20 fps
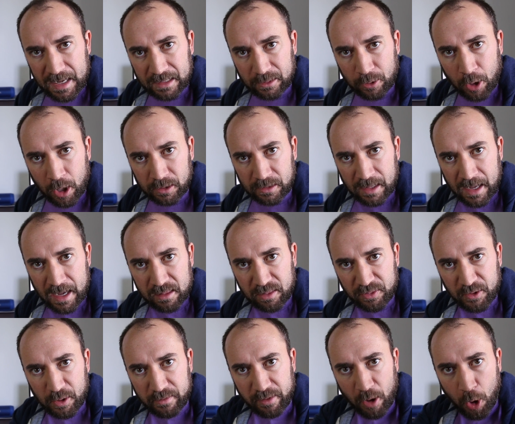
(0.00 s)
At long last,
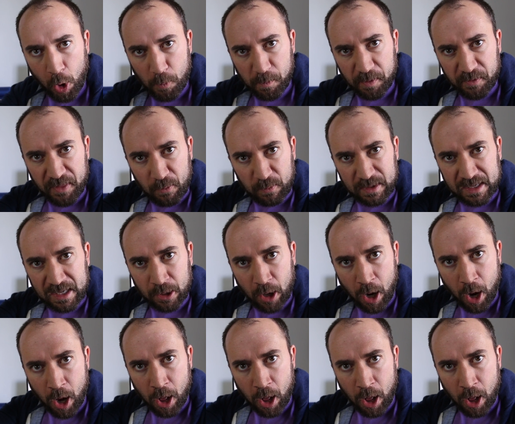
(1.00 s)
there is hope that we can